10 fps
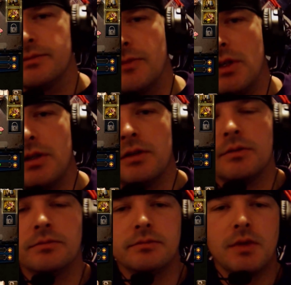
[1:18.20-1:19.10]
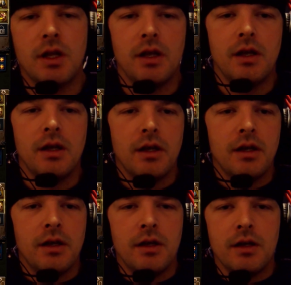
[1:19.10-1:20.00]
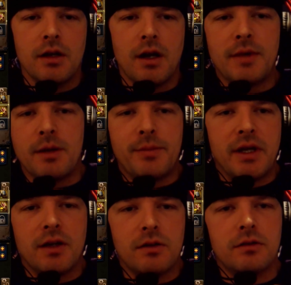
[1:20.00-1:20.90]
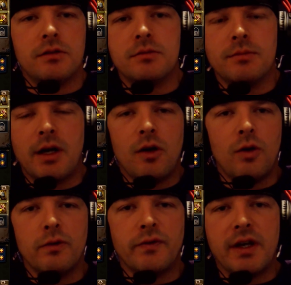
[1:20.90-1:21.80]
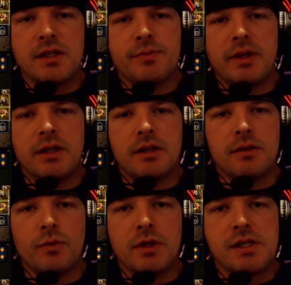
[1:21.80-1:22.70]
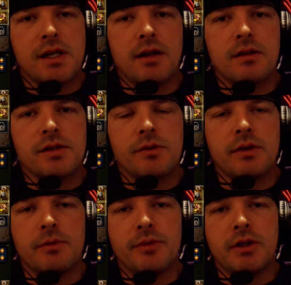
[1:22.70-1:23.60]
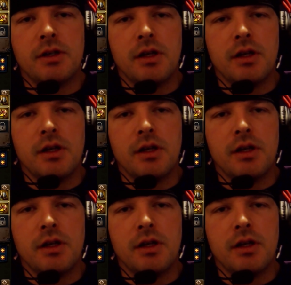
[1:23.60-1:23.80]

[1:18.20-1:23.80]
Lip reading: you know, I'm not big on my whole face being one side of the screen, but